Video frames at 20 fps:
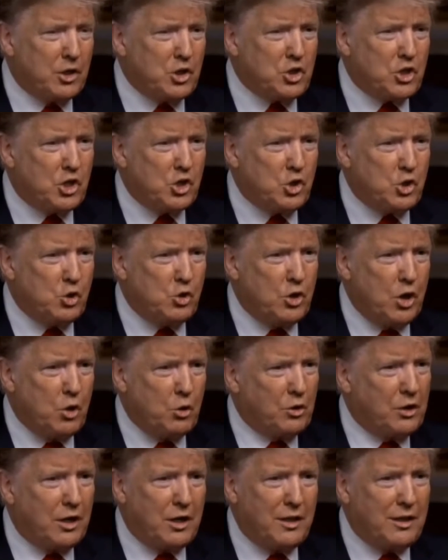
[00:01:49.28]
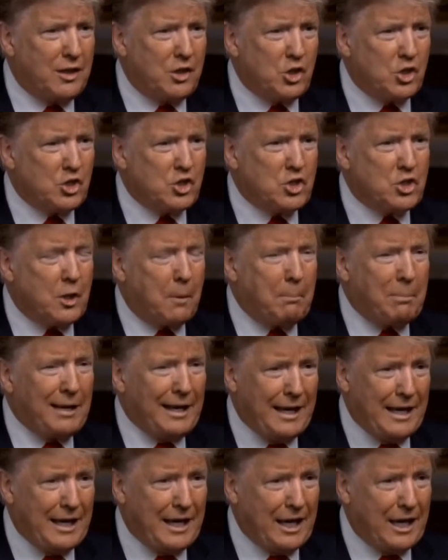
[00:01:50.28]
I guess a new administration,
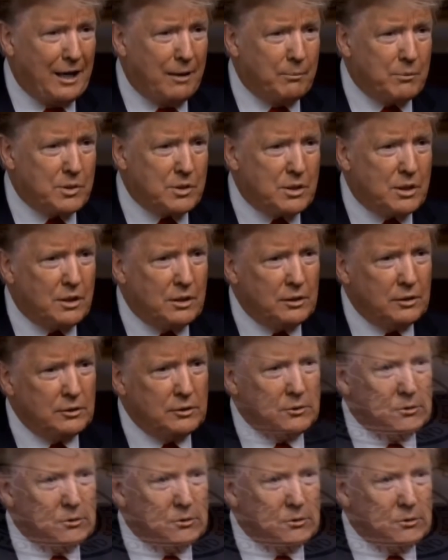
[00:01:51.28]
this is how it's